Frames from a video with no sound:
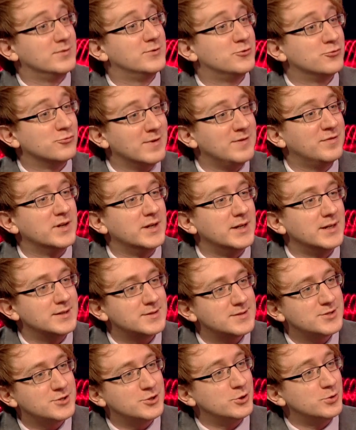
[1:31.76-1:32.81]
driven
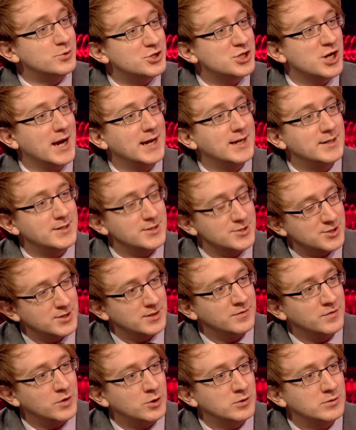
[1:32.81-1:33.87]
it to change
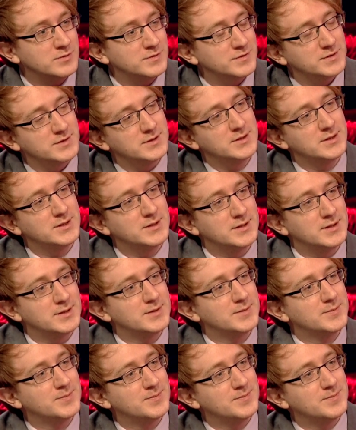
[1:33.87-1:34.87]
and evolve? Oh my